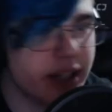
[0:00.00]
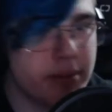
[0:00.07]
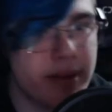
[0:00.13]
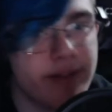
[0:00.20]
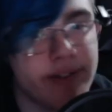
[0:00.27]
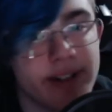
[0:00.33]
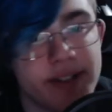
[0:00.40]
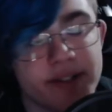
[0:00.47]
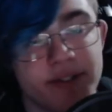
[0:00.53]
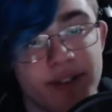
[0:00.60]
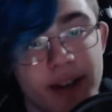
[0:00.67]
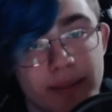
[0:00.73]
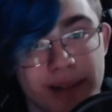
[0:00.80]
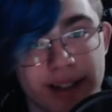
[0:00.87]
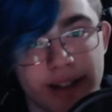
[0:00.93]
of my friends,
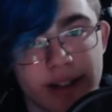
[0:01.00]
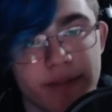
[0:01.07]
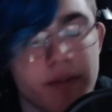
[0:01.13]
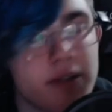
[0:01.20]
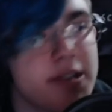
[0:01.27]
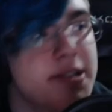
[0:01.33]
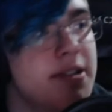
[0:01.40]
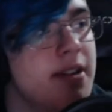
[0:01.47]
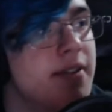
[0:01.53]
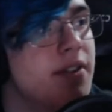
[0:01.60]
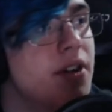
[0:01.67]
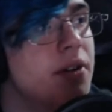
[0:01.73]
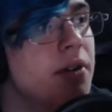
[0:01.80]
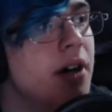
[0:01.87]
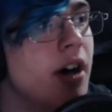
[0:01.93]
family, and loved ones to have to
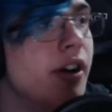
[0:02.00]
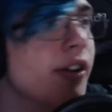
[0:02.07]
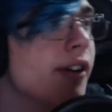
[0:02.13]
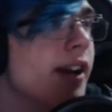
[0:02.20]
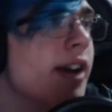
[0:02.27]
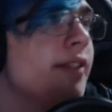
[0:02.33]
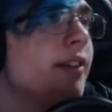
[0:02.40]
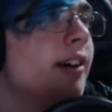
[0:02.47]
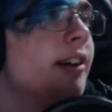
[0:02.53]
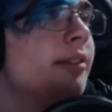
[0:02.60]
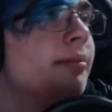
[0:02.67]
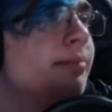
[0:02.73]
go hungry ever.